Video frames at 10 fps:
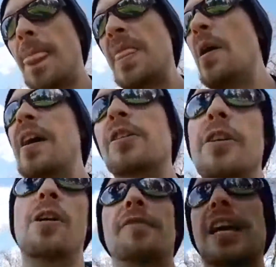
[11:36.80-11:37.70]
Now, I don't
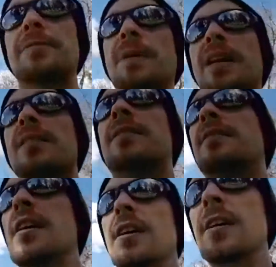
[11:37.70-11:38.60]
know if that's because
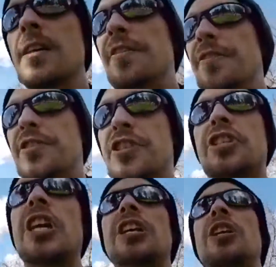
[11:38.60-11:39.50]

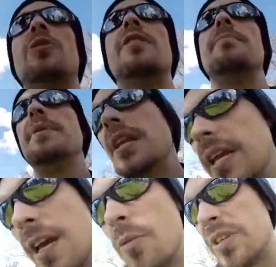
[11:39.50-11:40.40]
she knew the
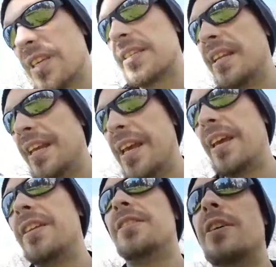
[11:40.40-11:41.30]
media was listening
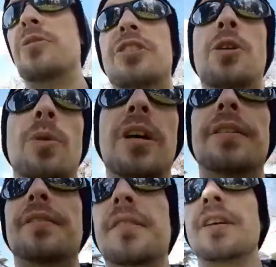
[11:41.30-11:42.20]
in, so she was